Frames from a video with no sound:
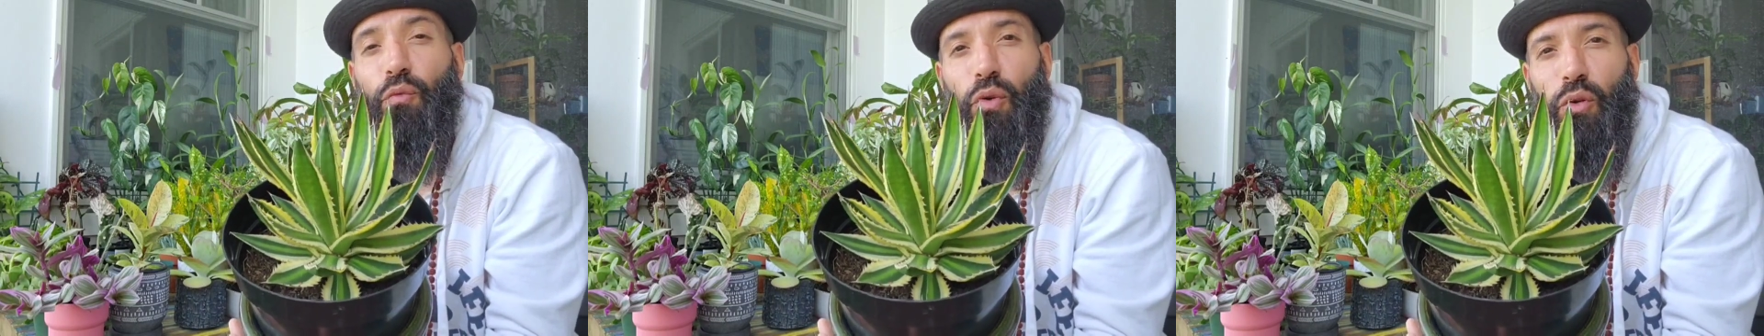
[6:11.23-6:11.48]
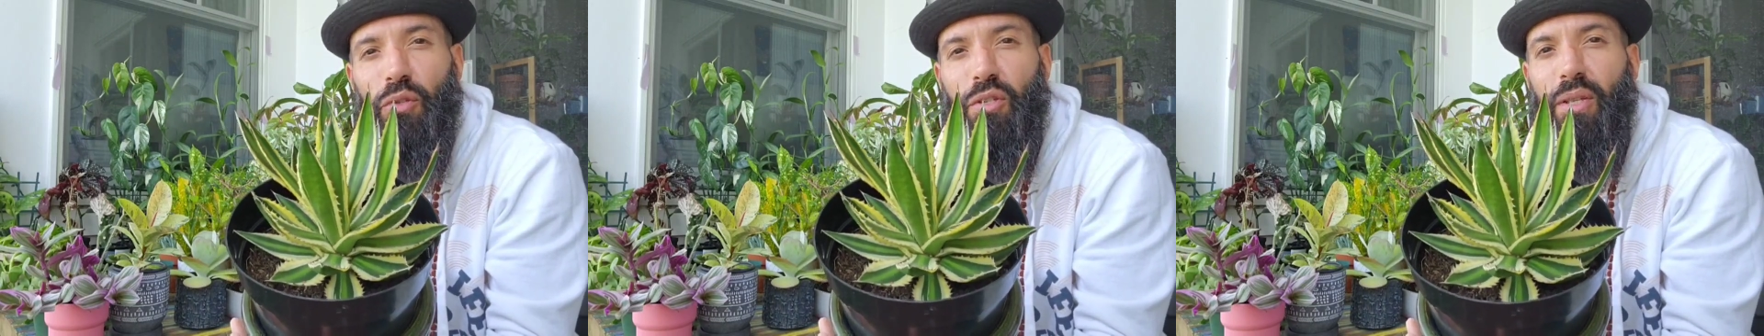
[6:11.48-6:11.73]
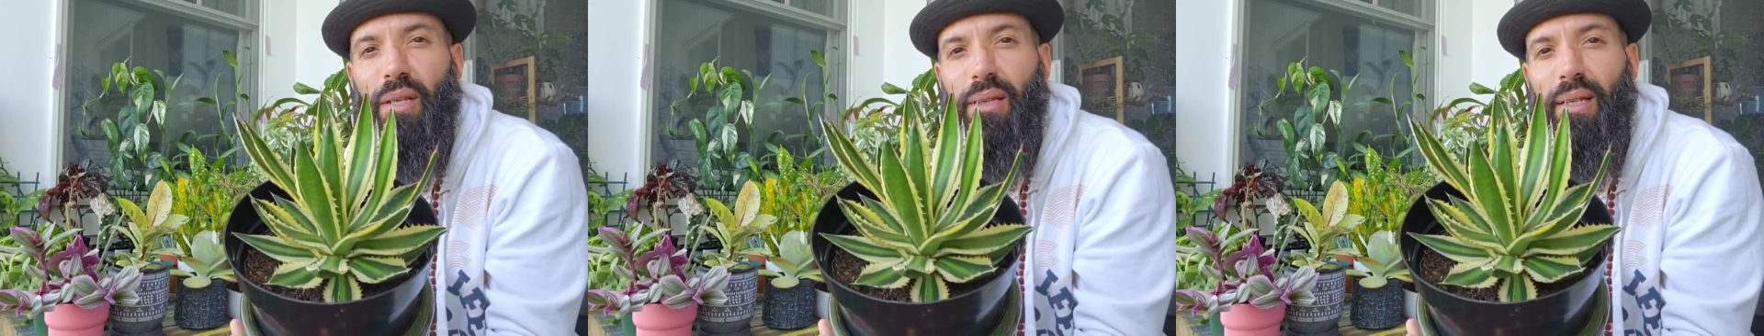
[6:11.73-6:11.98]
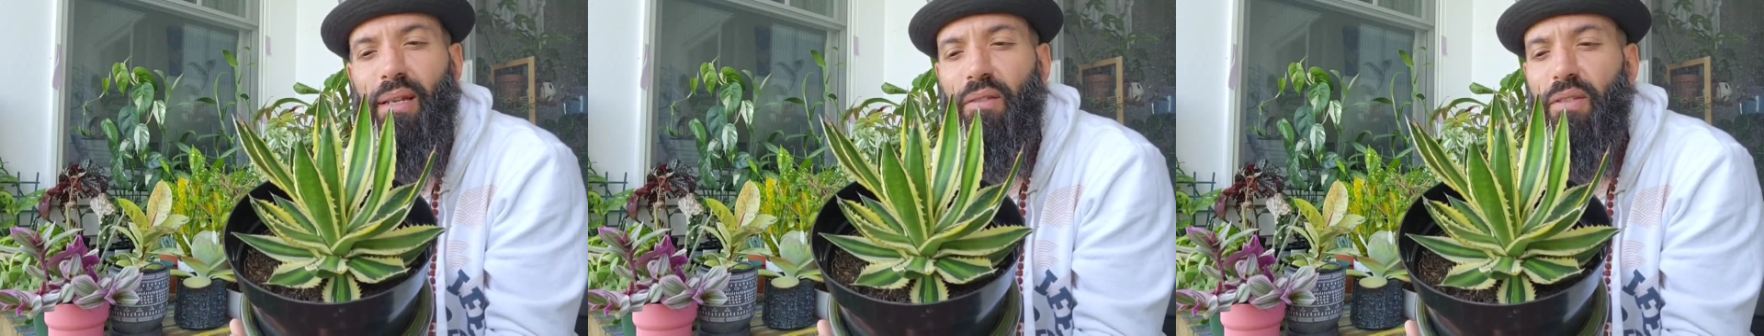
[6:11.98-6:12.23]
roots
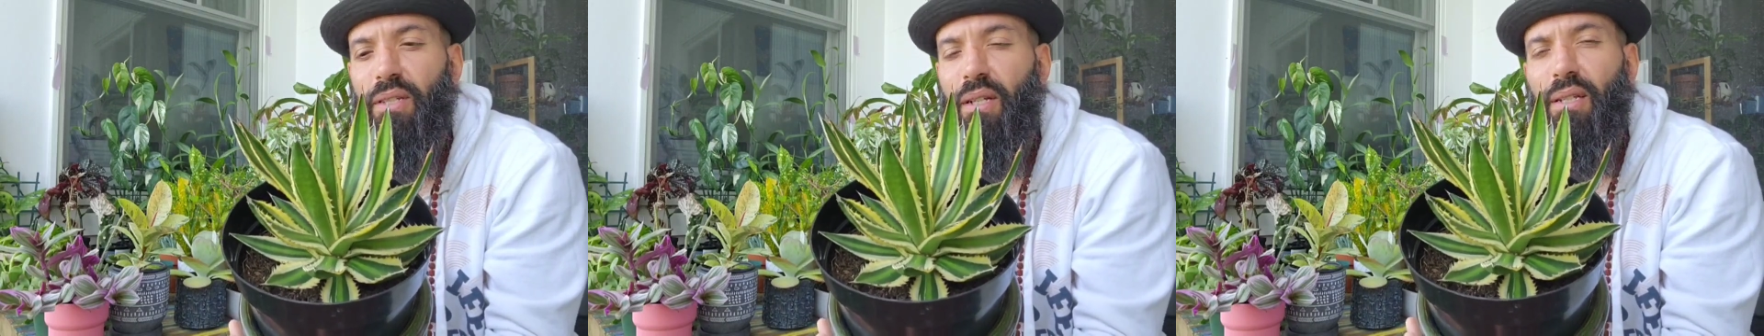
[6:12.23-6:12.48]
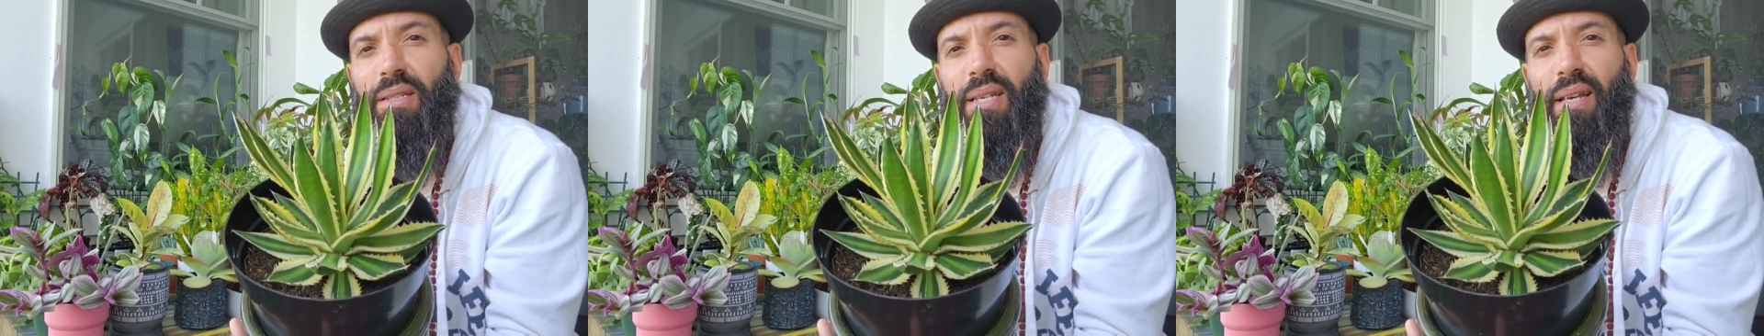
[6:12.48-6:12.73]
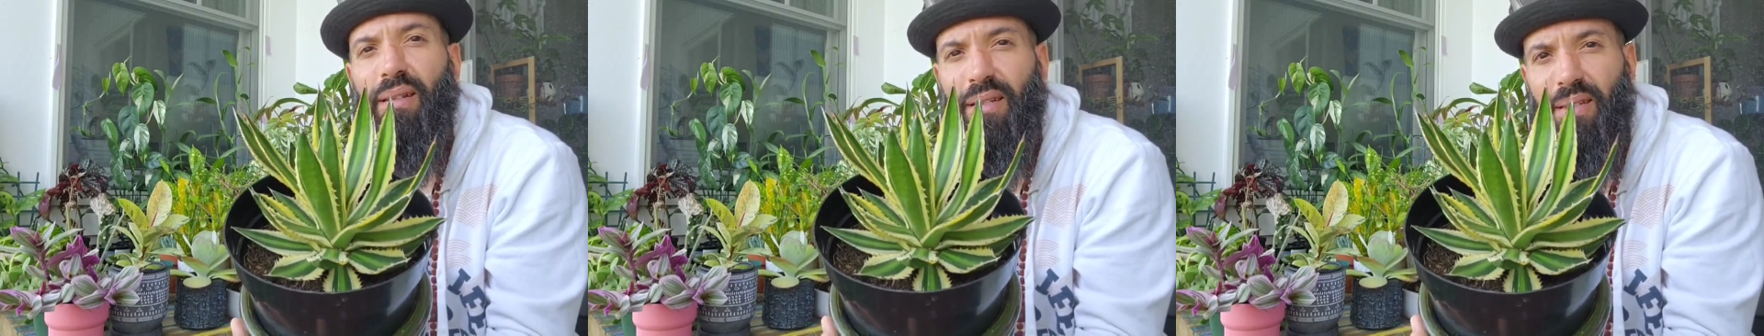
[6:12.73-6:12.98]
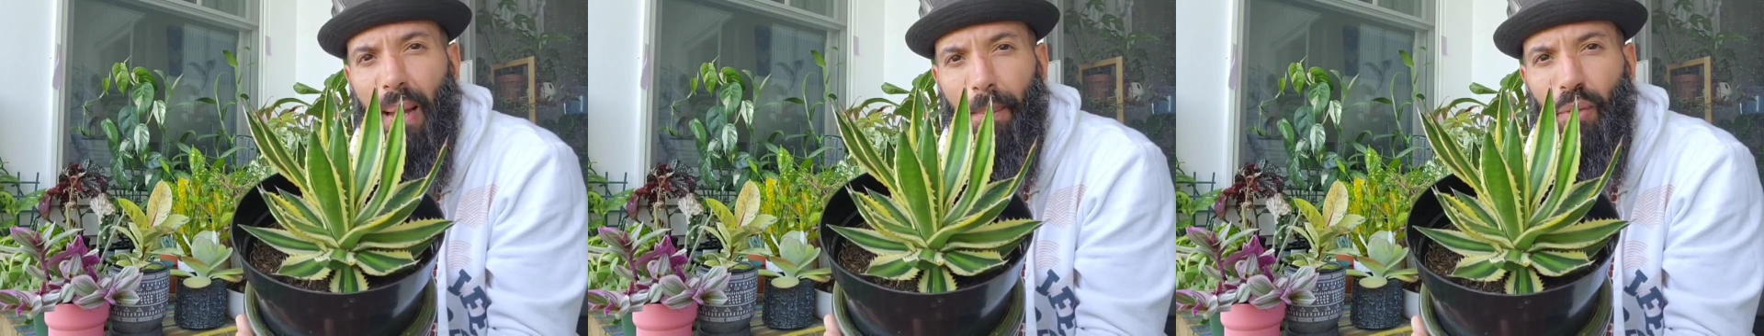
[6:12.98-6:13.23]
and leaves contain
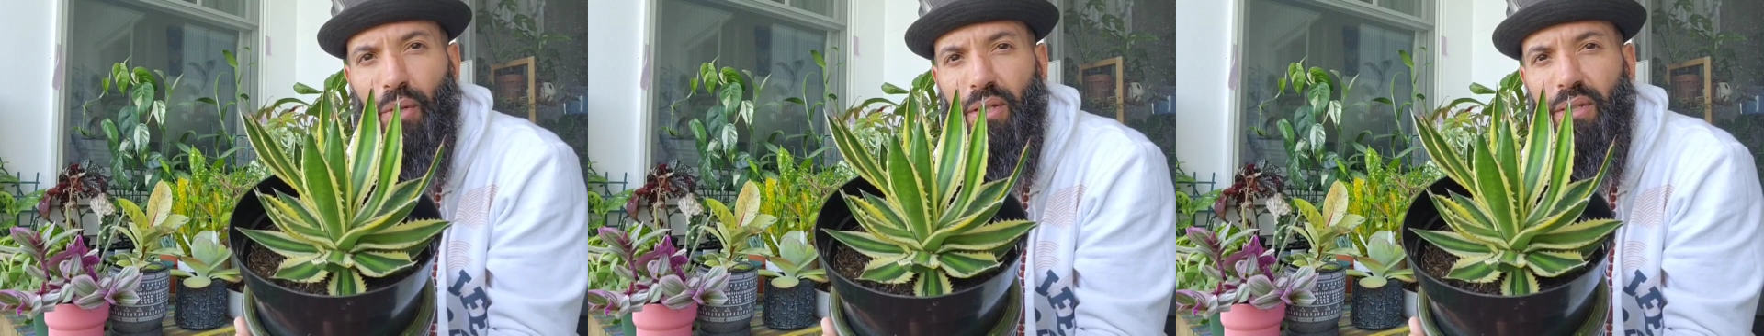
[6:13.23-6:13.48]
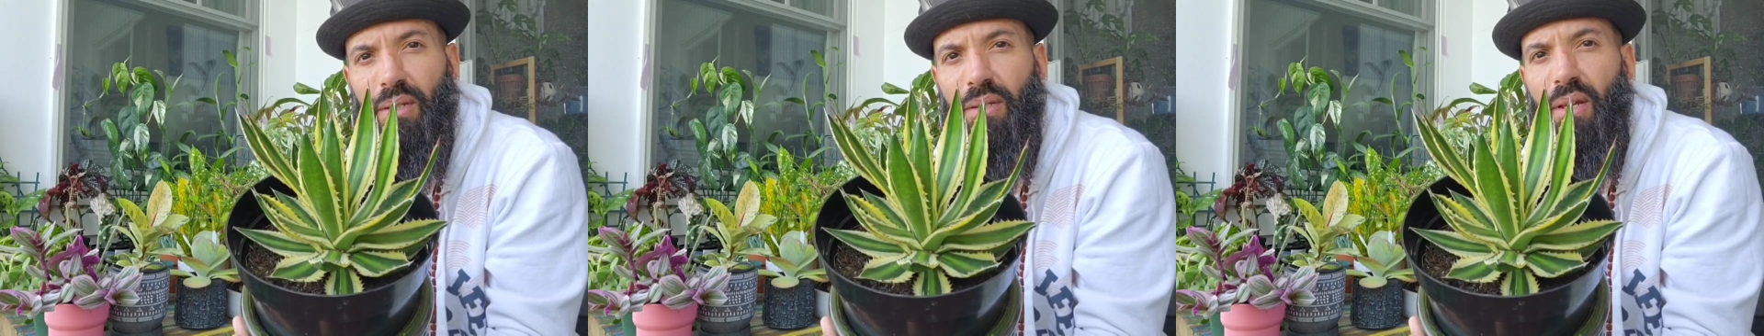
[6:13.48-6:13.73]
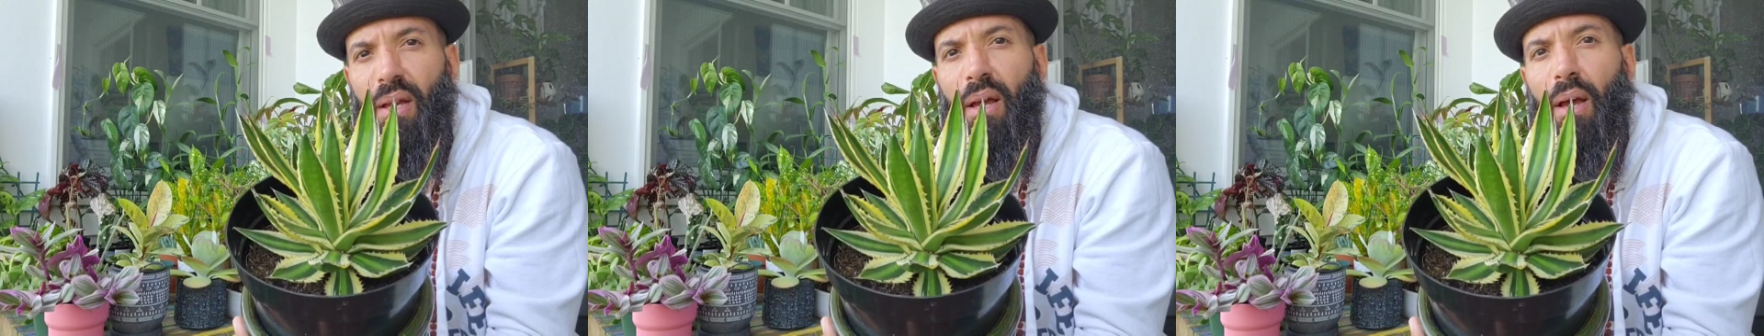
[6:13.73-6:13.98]
saponins,